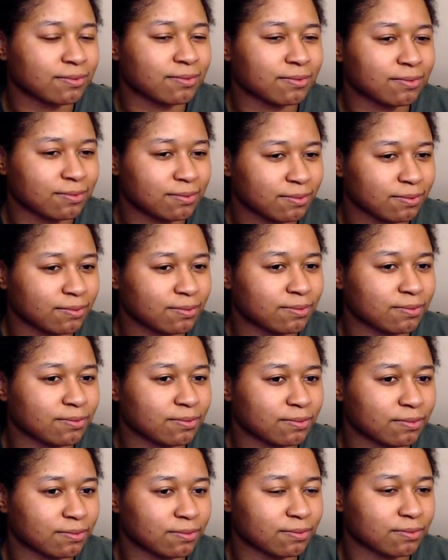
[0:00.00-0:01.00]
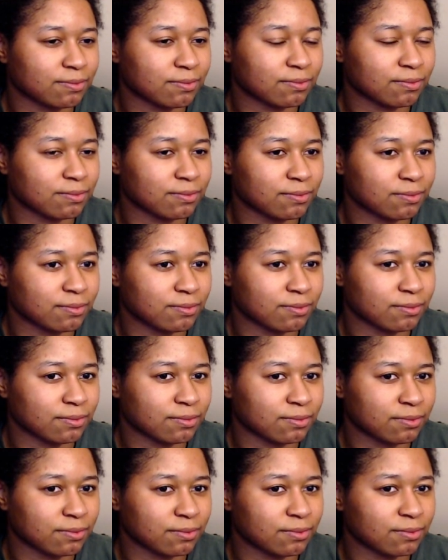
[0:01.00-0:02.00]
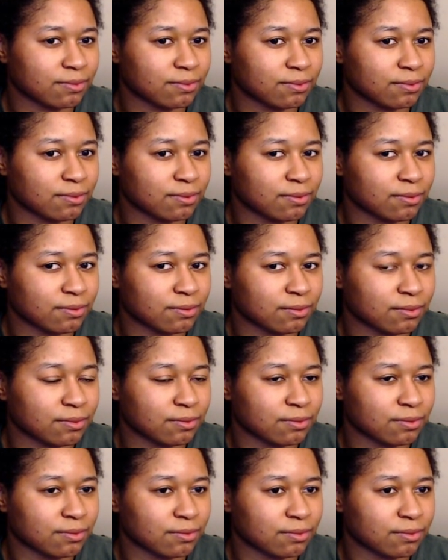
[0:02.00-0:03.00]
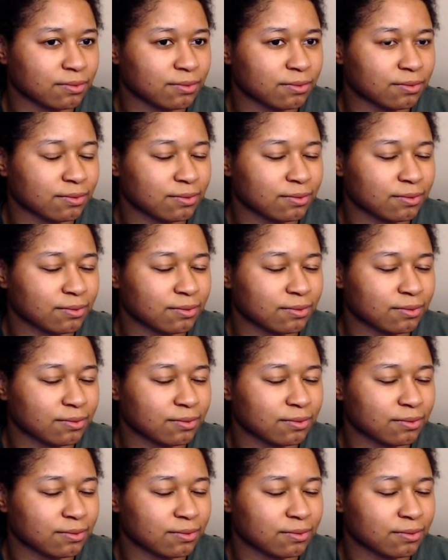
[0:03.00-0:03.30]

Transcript: [no speech]